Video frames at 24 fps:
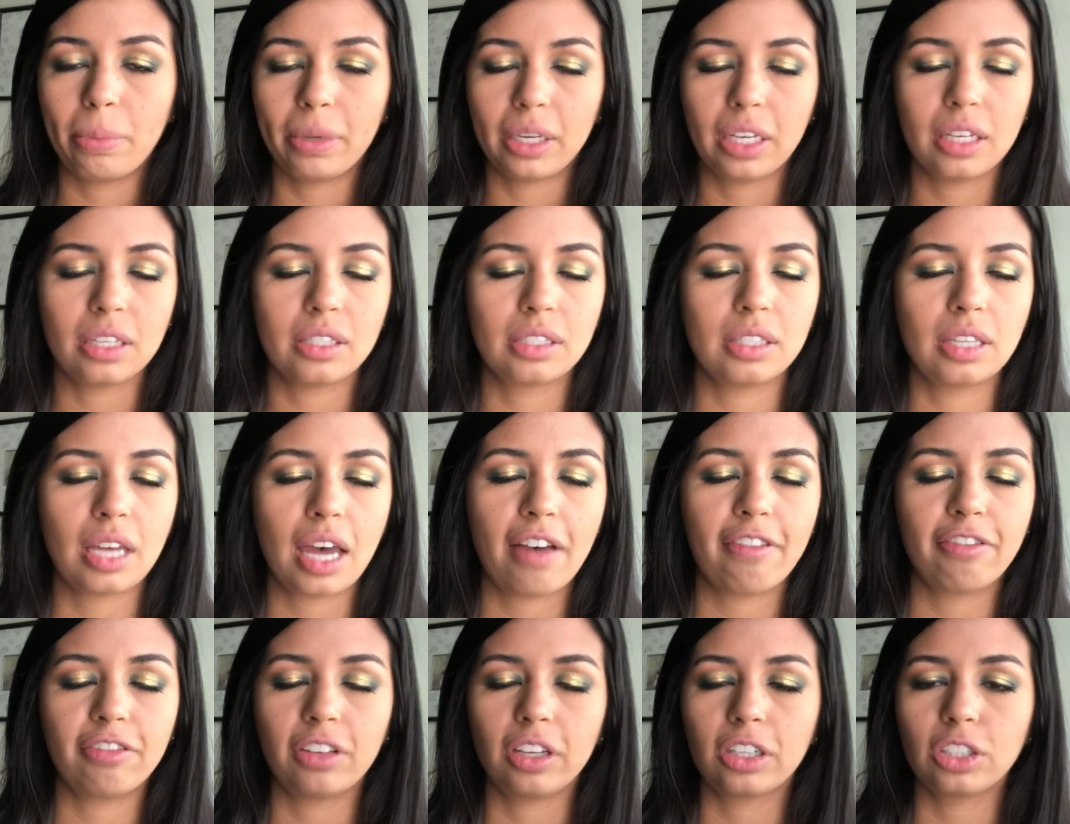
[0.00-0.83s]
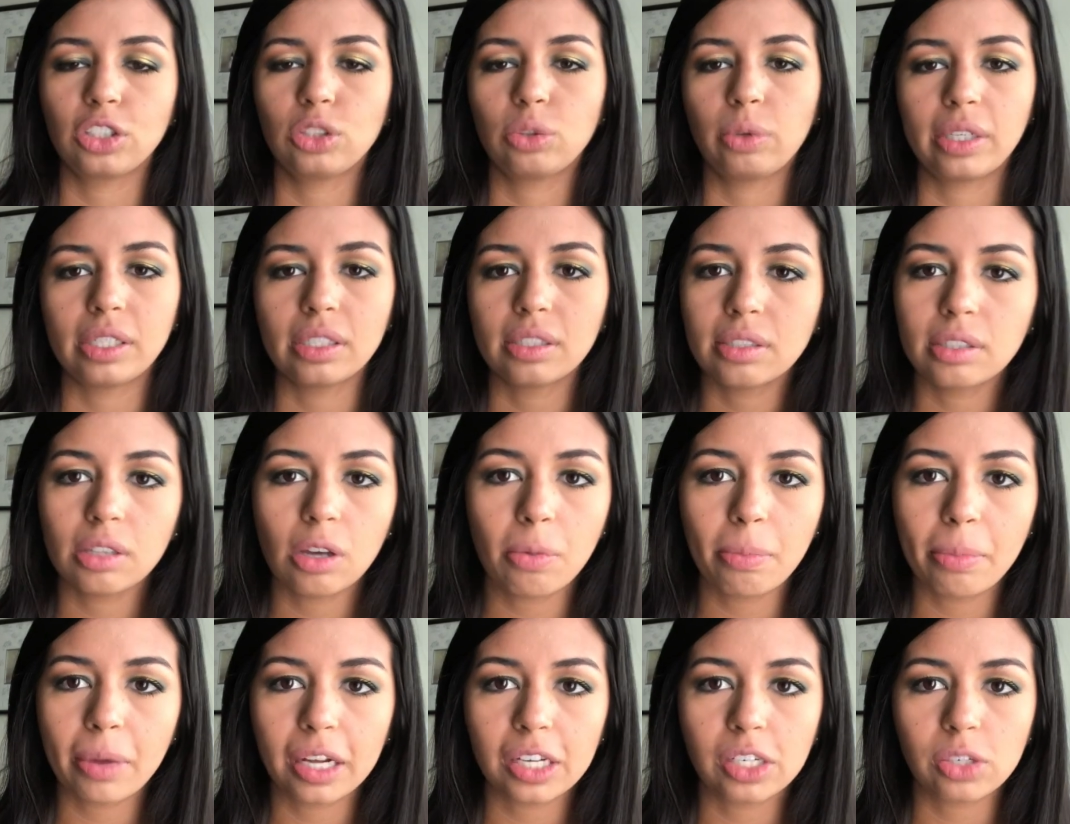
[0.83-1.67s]
because that fluctuates
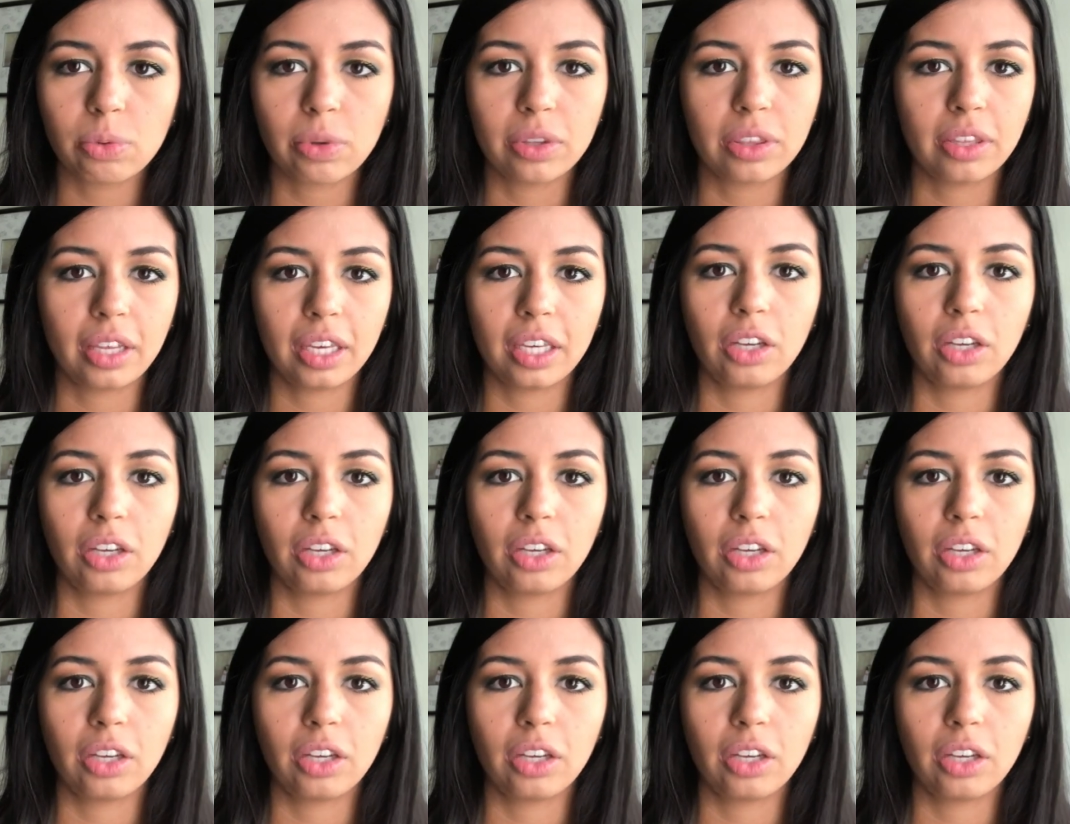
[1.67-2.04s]
so much with